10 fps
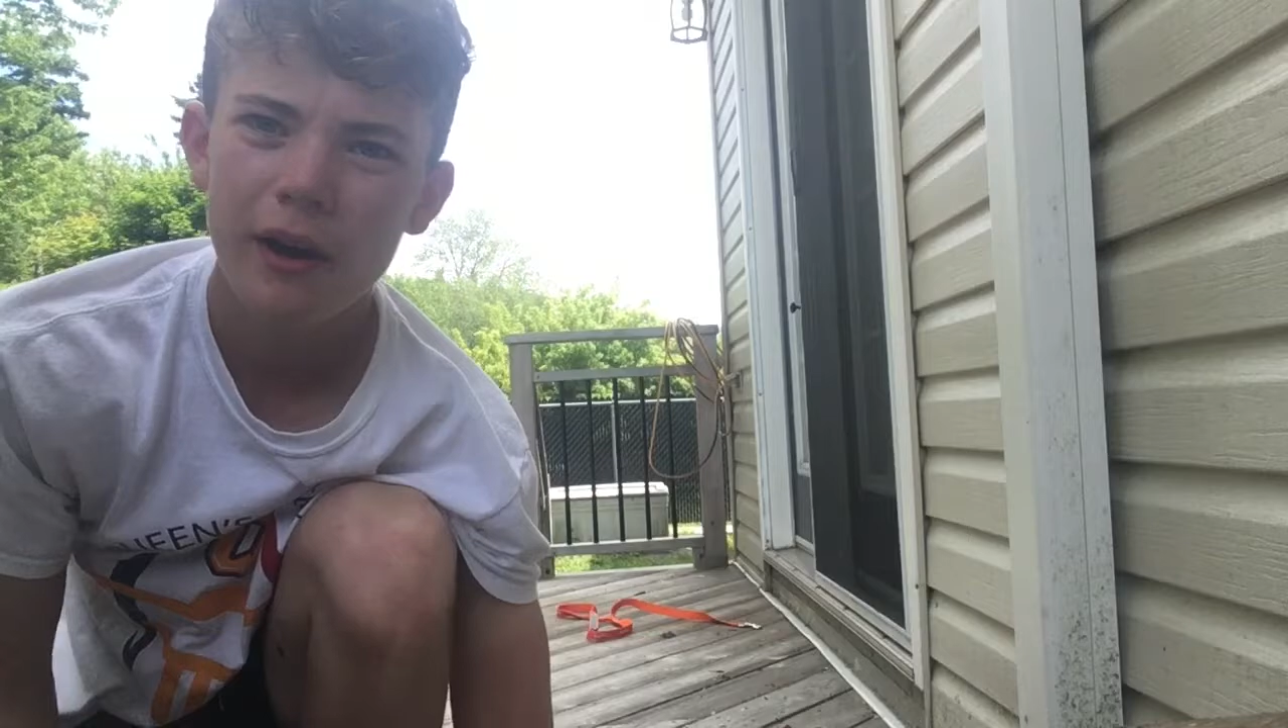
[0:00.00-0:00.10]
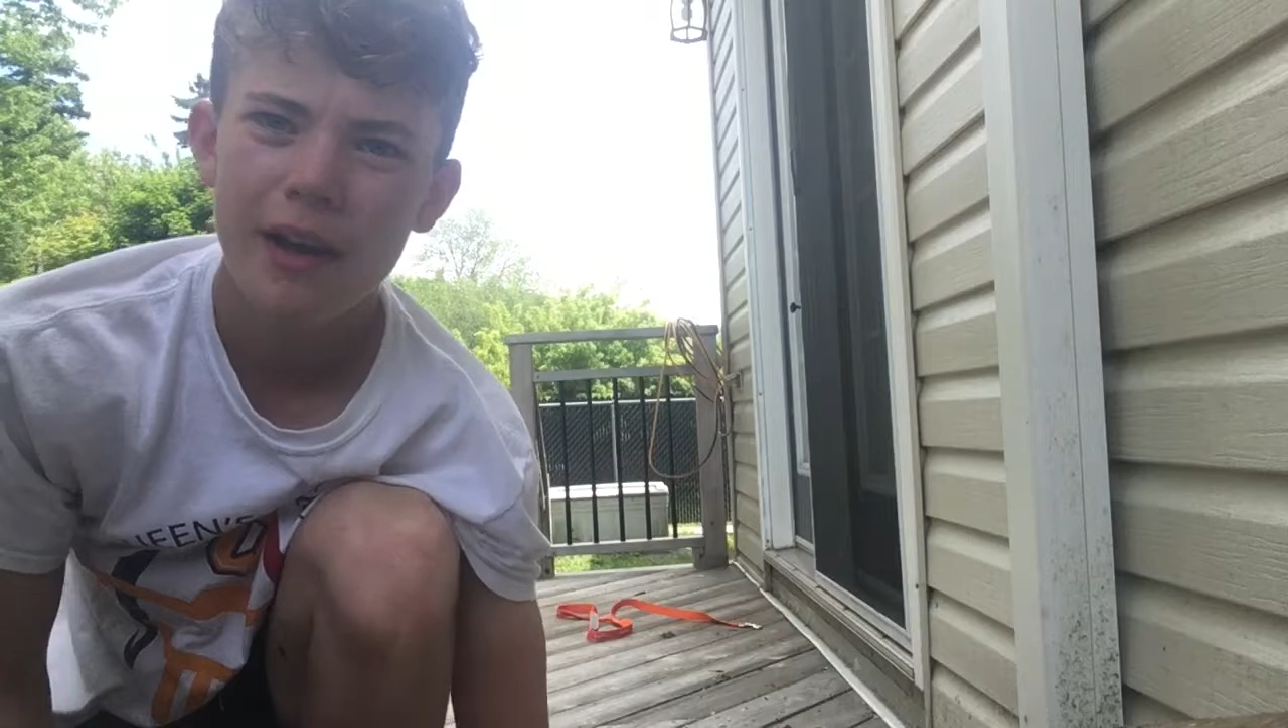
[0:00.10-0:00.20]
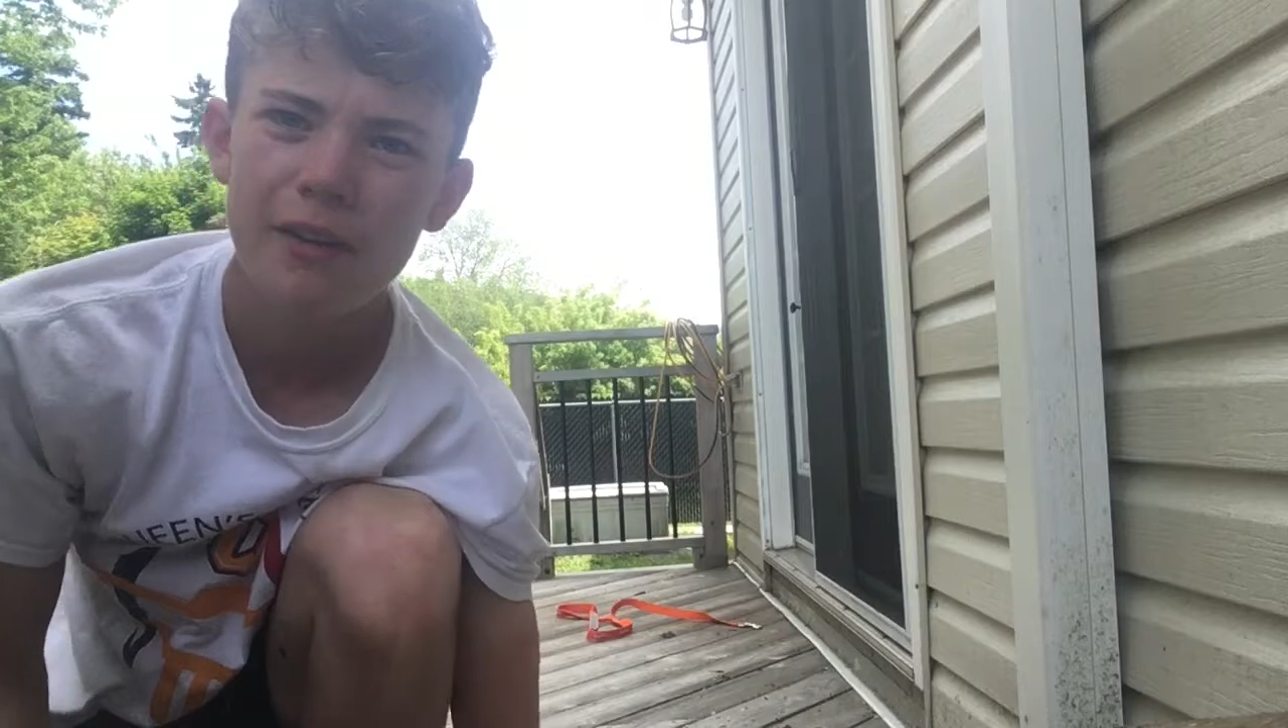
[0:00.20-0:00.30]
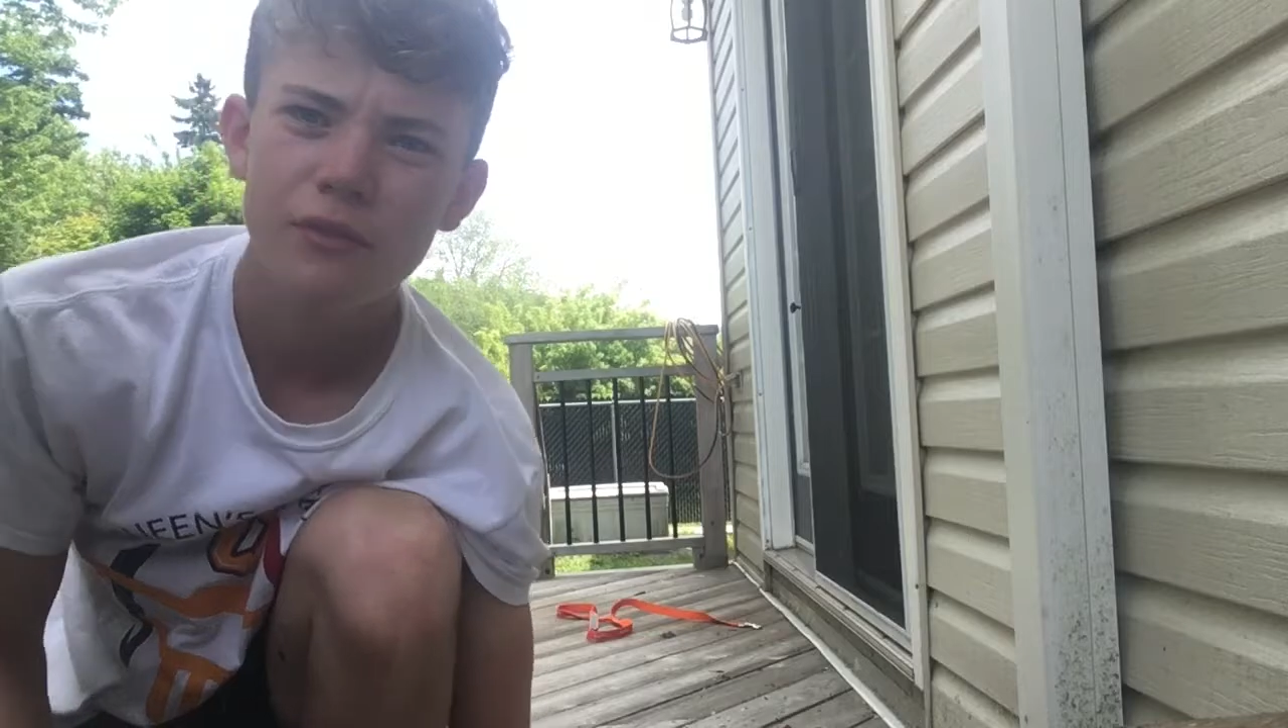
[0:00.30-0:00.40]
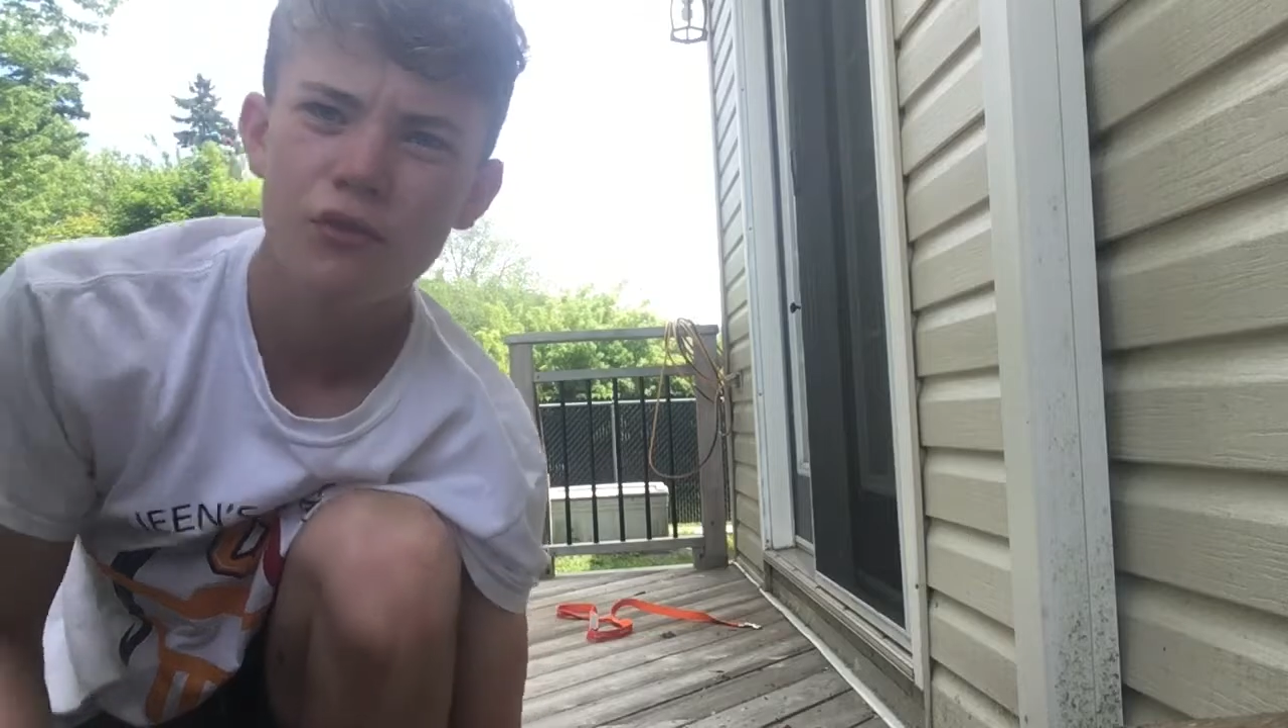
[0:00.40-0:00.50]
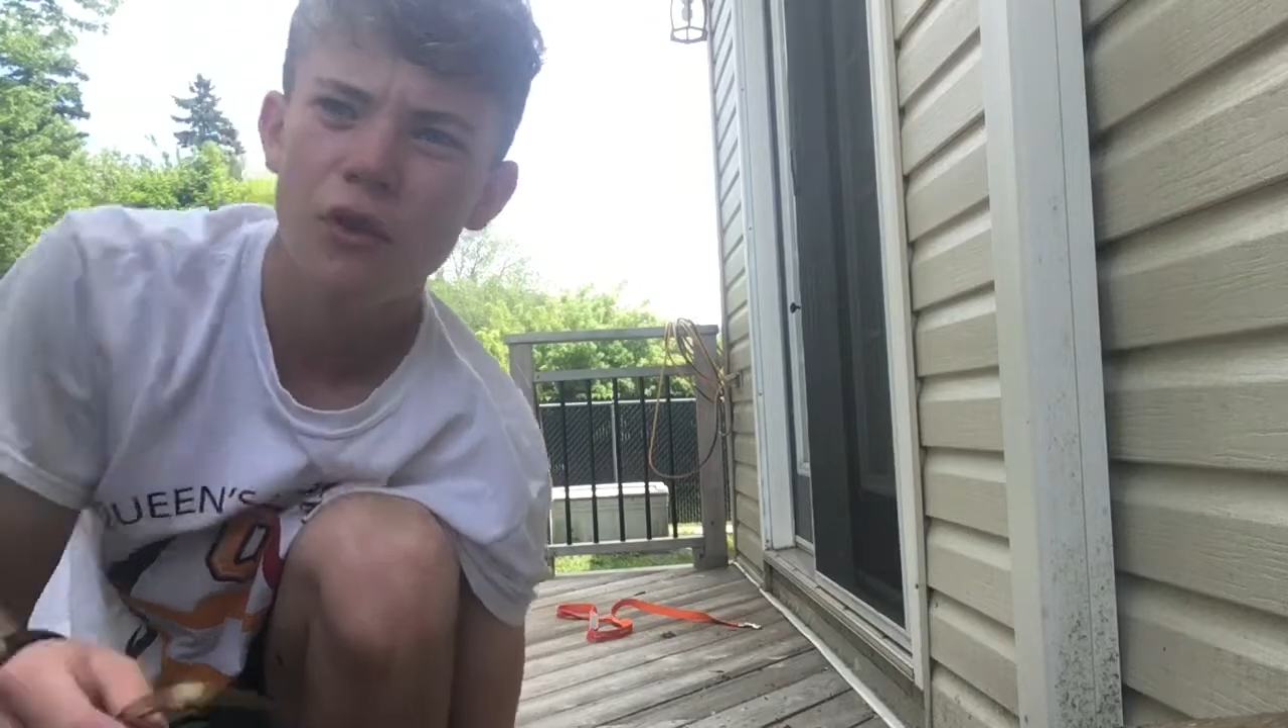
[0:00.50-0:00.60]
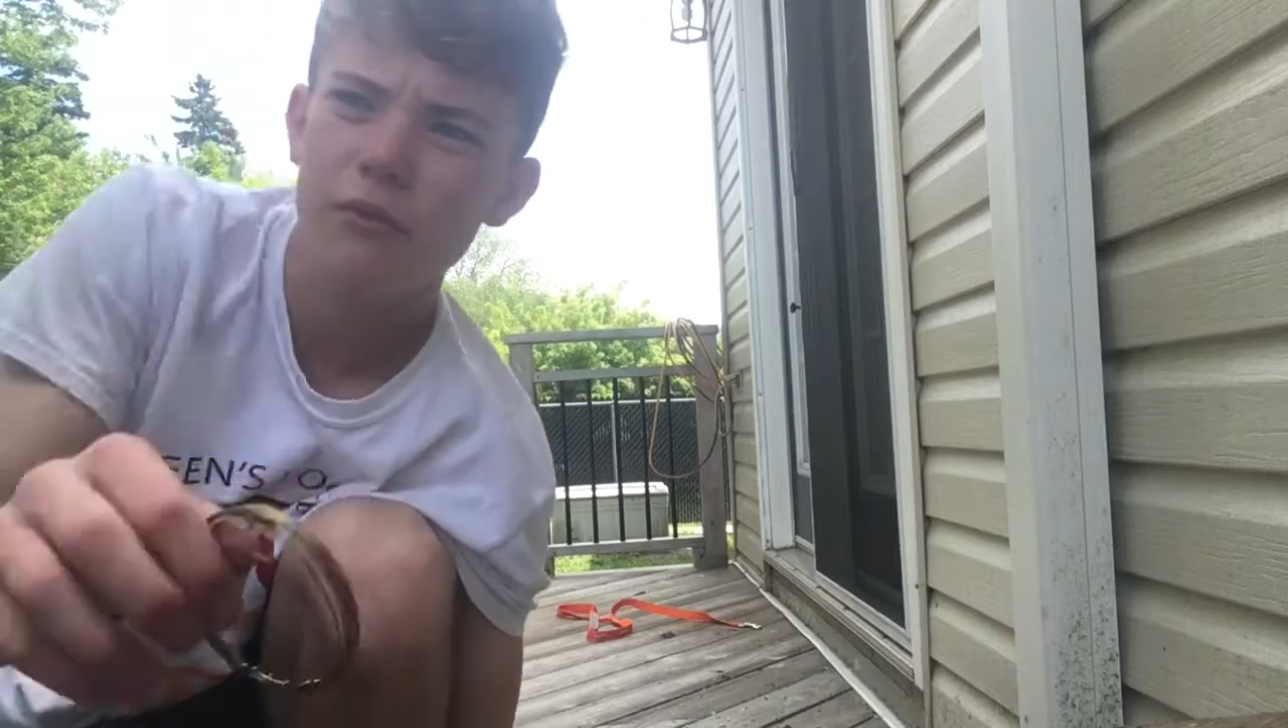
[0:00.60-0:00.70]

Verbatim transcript: I had trout